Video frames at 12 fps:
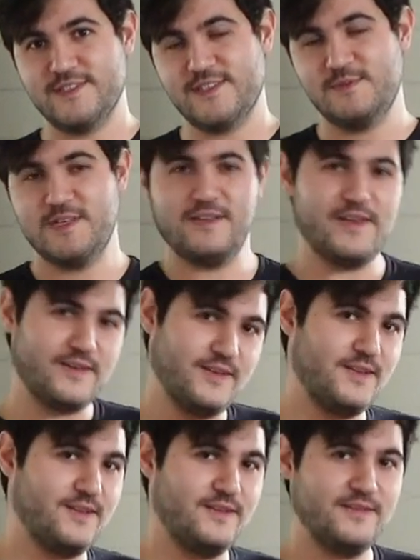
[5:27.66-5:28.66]
Just give me like a
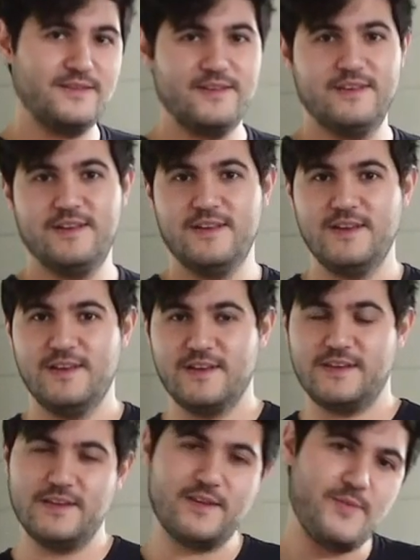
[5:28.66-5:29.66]
little
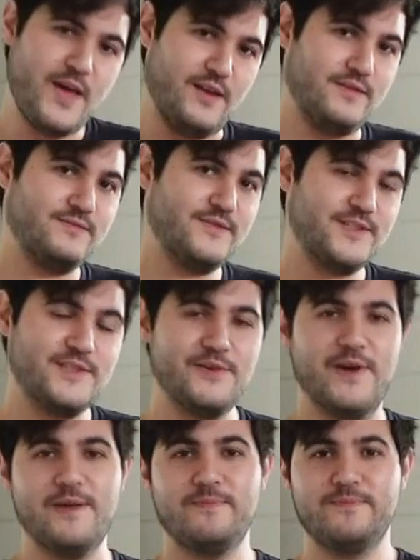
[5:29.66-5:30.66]
click the bell, just
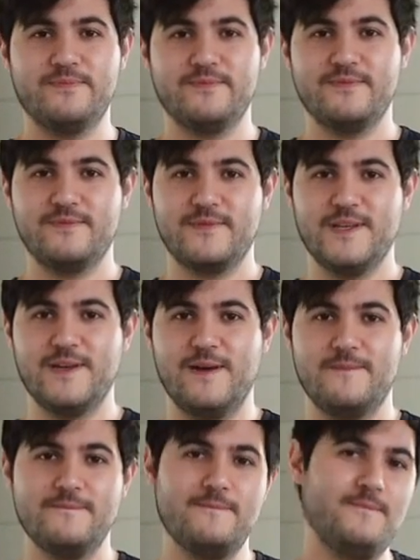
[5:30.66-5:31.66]
do it. You
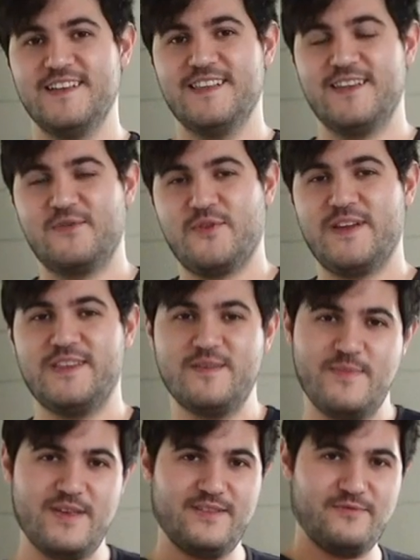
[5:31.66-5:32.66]
know, like ringing
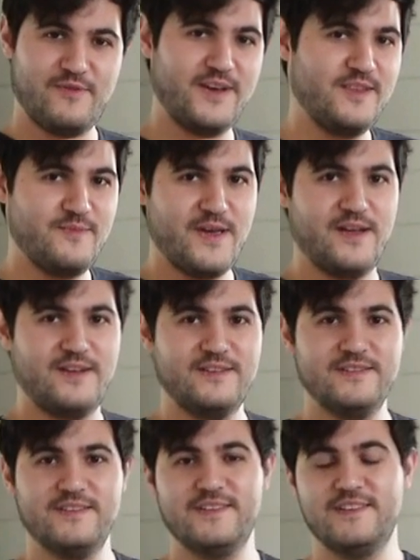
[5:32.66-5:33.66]
the
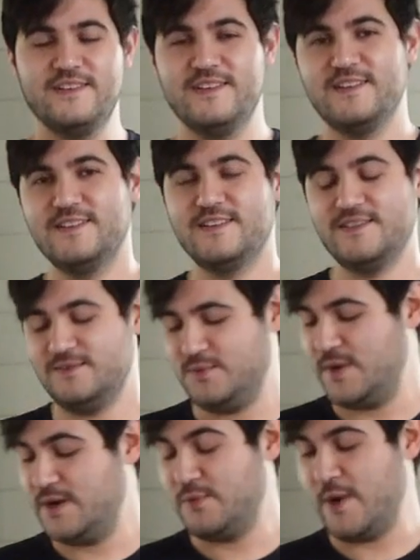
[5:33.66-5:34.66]
bell.
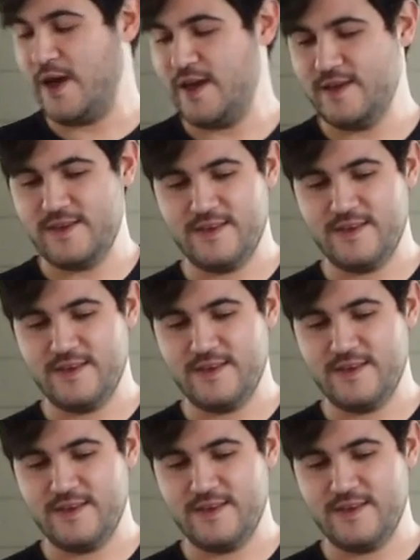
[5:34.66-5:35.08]
Weird way.